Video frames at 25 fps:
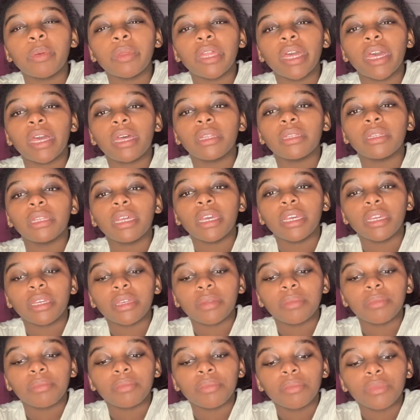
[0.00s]
that like
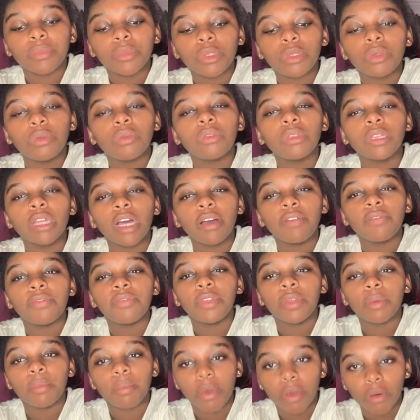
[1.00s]
you love
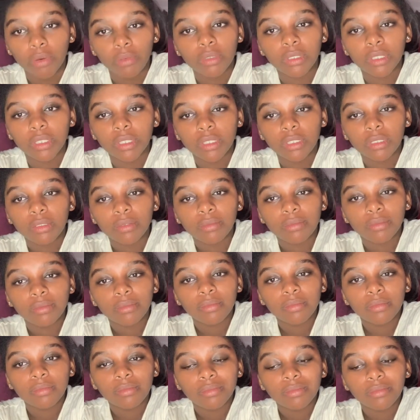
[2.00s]
the most,
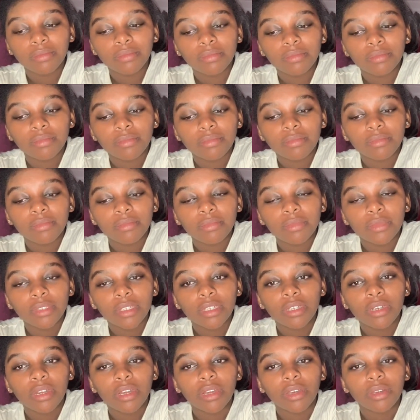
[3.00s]

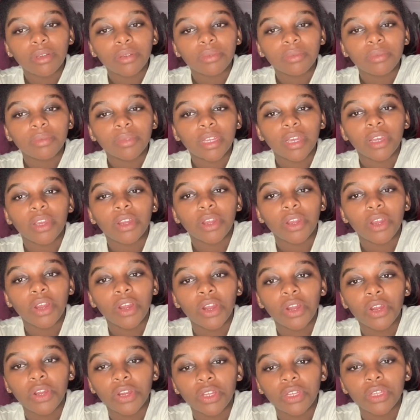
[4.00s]
you know, that
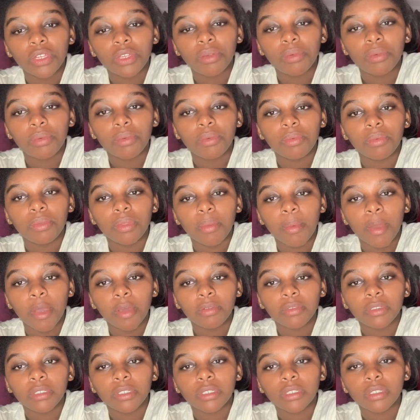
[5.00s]
hurt you the
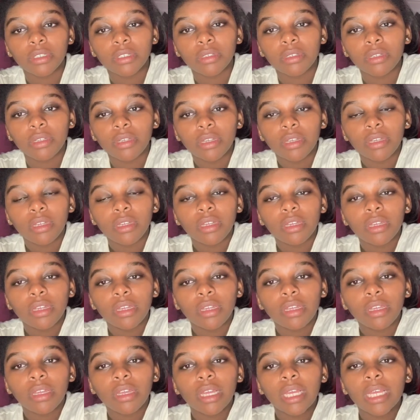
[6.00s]
most.
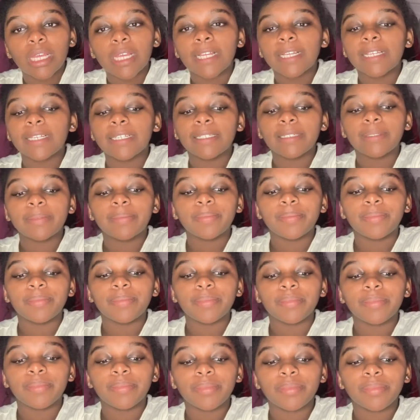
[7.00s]
And
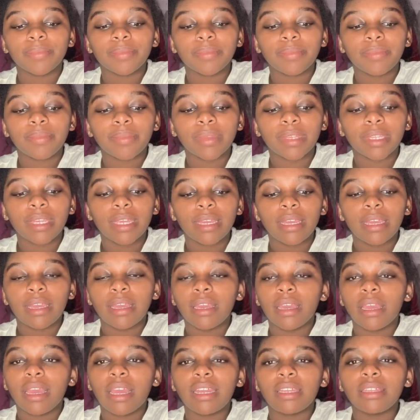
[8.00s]

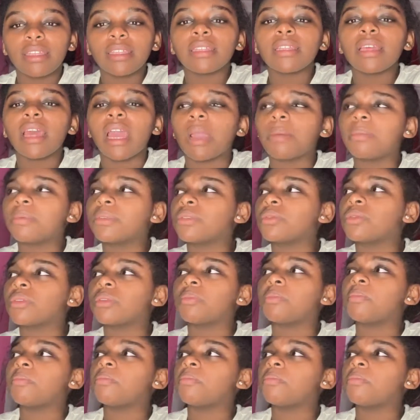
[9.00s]
I think that happens with